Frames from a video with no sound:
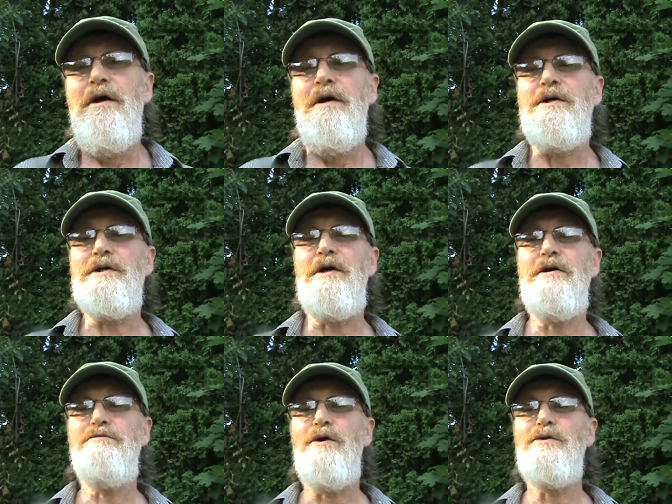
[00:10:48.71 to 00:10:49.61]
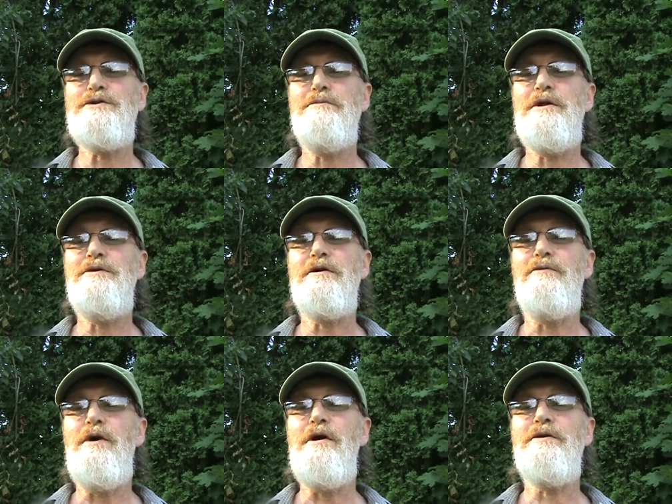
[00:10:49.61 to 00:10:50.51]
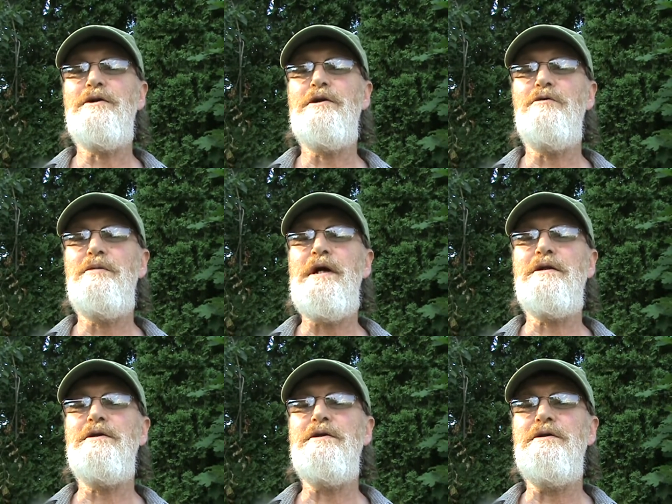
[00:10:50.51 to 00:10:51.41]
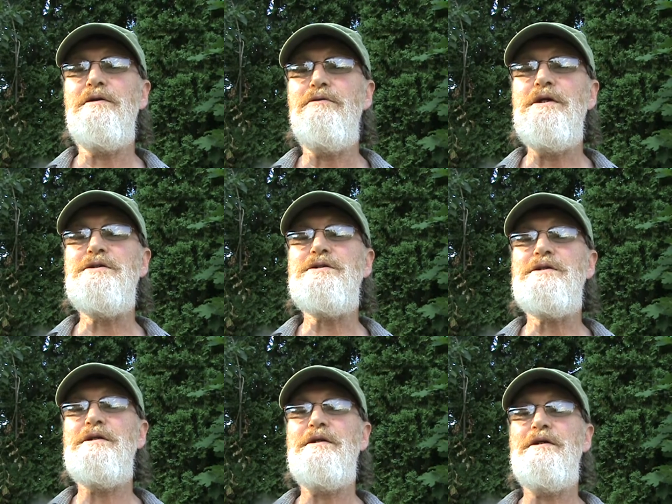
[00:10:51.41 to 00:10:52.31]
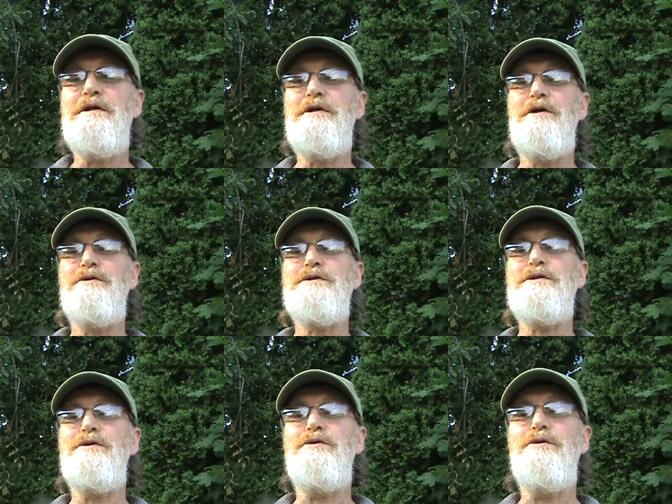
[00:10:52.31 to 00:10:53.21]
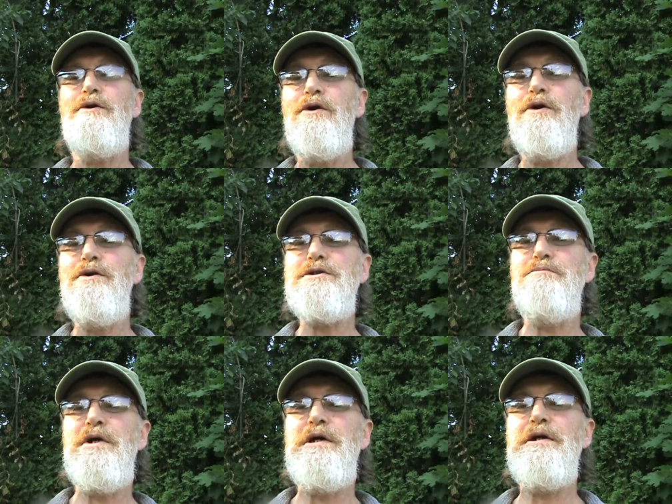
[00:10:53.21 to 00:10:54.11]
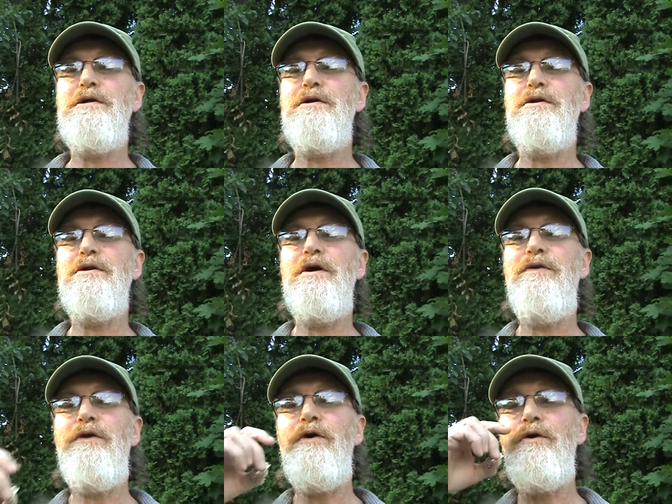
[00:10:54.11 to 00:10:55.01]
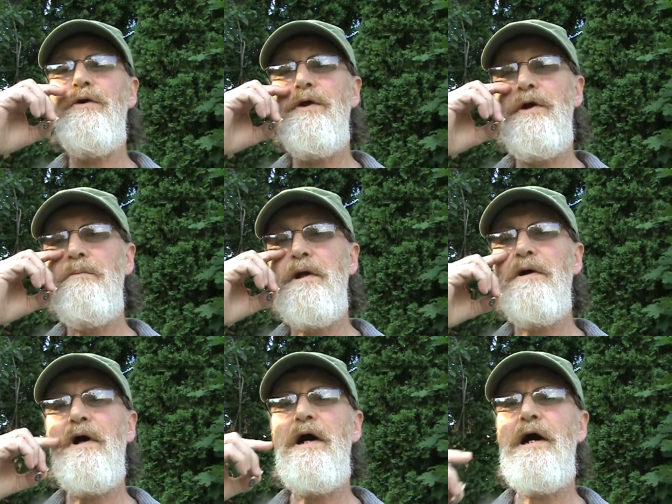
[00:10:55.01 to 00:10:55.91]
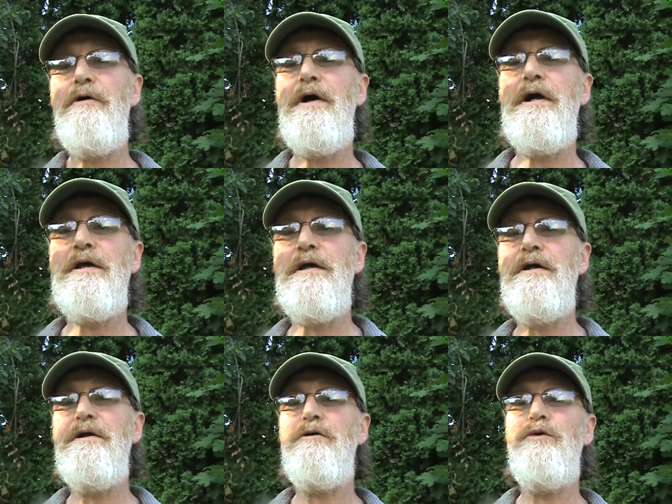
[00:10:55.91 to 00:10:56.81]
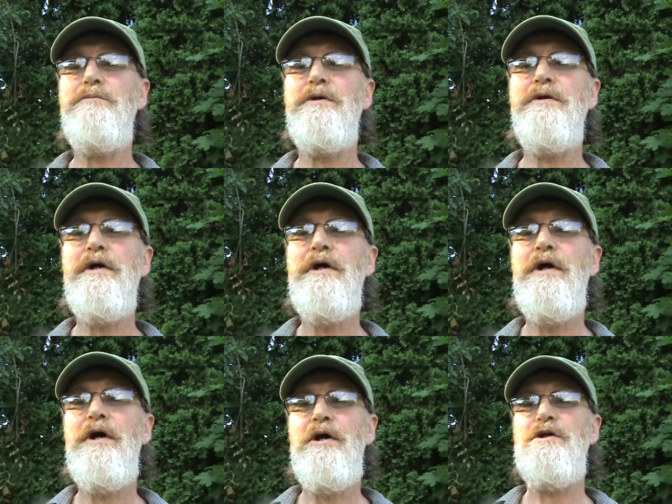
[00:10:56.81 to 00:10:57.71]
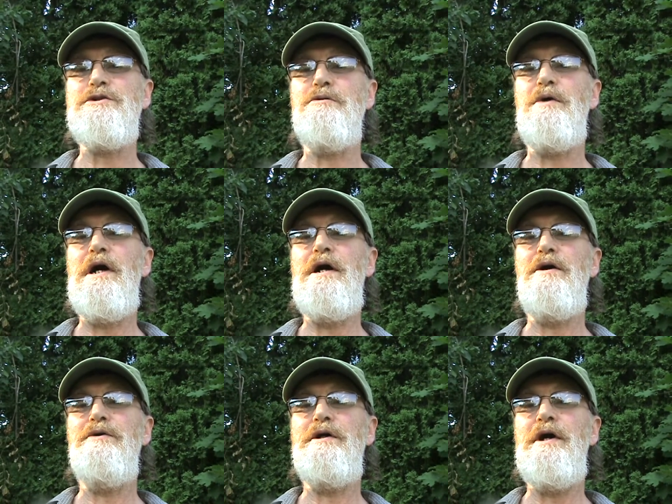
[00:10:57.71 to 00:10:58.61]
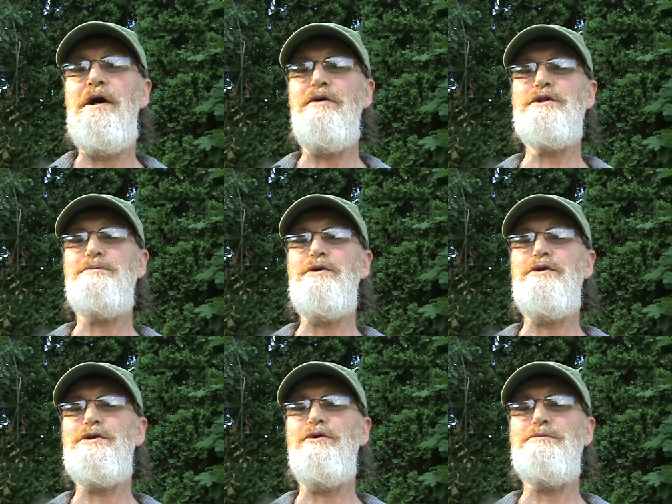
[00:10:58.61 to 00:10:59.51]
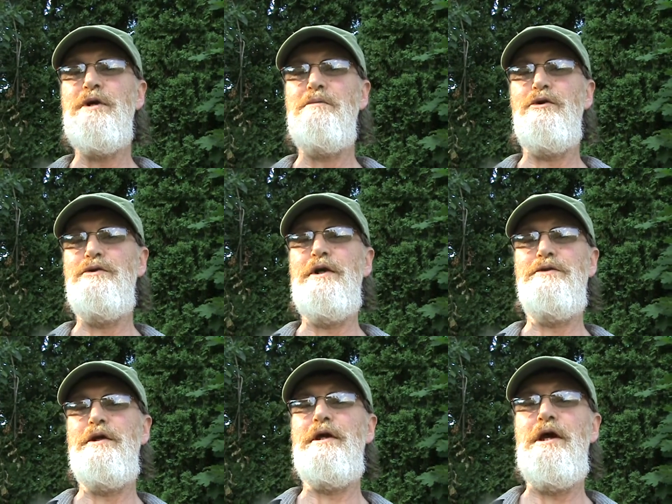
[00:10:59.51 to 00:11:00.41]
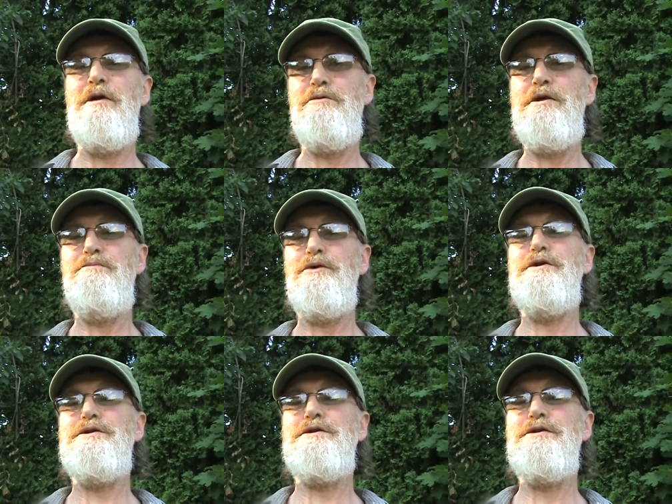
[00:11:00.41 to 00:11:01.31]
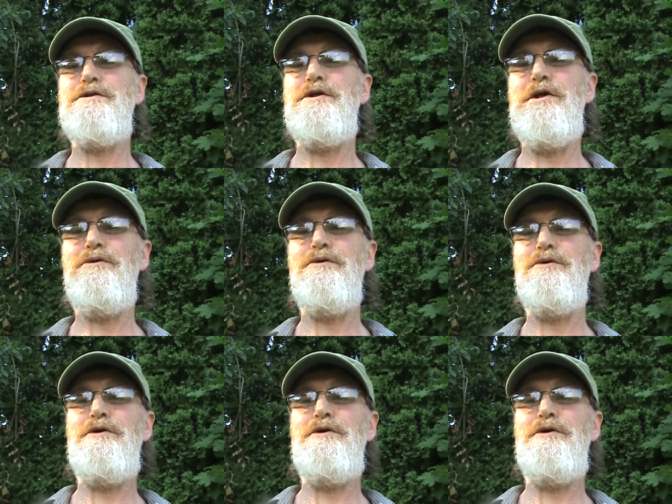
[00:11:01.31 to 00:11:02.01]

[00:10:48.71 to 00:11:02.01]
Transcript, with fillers: Sorry, folks, somebody took a wrong turn back there in Greece you know so all of this male authority male hierarchy and that women somehow they are a spiritualist men but yet they can't be priests and they don't